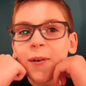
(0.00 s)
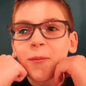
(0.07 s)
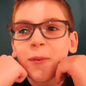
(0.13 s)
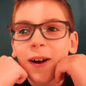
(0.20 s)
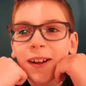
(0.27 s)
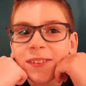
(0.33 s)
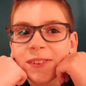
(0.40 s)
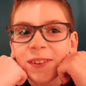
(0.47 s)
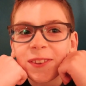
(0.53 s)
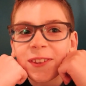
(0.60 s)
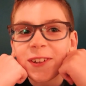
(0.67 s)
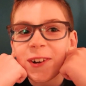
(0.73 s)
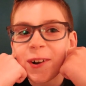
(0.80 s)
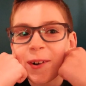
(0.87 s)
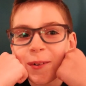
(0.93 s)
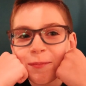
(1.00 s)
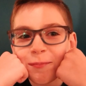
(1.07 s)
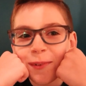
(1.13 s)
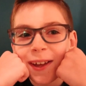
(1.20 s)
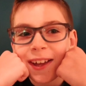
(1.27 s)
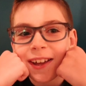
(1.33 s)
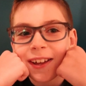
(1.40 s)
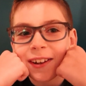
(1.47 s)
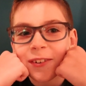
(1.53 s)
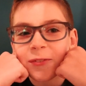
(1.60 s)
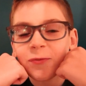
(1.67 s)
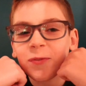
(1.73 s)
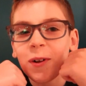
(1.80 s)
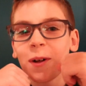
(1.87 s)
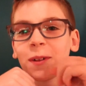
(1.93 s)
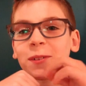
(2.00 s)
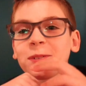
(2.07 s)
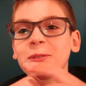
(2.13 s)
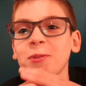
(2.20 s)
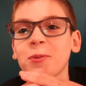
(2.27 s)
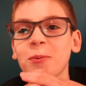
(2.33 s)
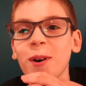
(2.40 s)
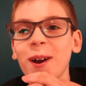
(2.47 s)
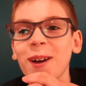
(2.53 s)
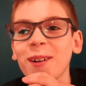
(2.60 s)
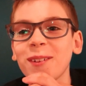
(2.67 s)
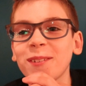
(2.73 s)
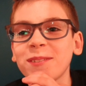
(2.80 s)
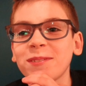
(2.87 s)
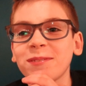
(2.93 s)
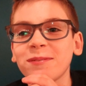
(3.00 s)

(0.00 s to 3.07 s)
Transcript: Why did the old man fall into the well?